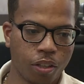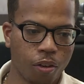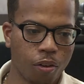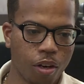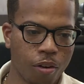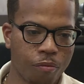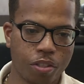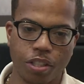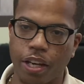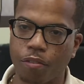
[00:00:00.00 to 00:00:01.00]
you know,
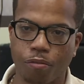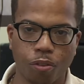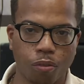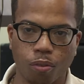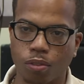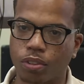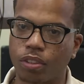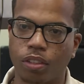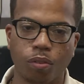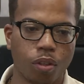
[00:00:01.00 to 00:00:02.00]
officiating funerals,
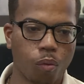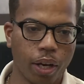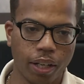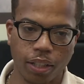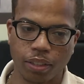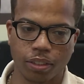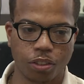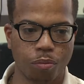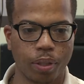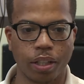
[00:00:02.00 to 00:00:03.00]
doing the weddings.
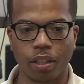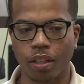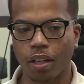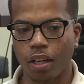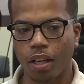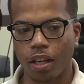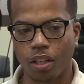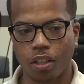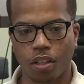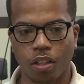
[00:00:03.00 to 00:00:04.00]
You've been
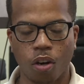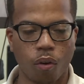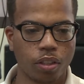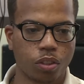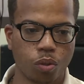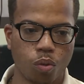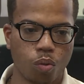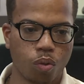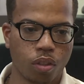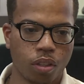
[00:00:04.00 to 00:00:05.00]
going
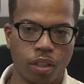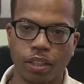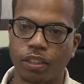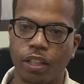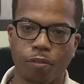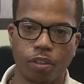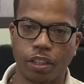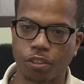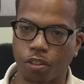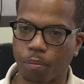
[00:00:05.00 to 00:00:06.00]
to this different
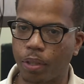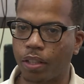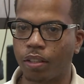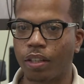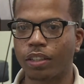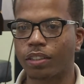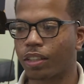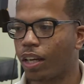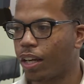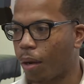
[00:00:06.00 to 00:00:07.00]
district meeting. This,
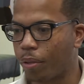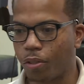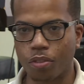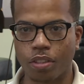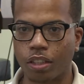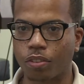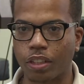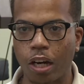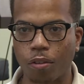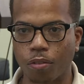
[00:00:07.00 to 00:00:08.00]
I mean, use a district
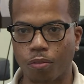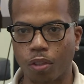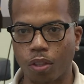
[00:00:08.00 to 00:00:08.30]
elder for a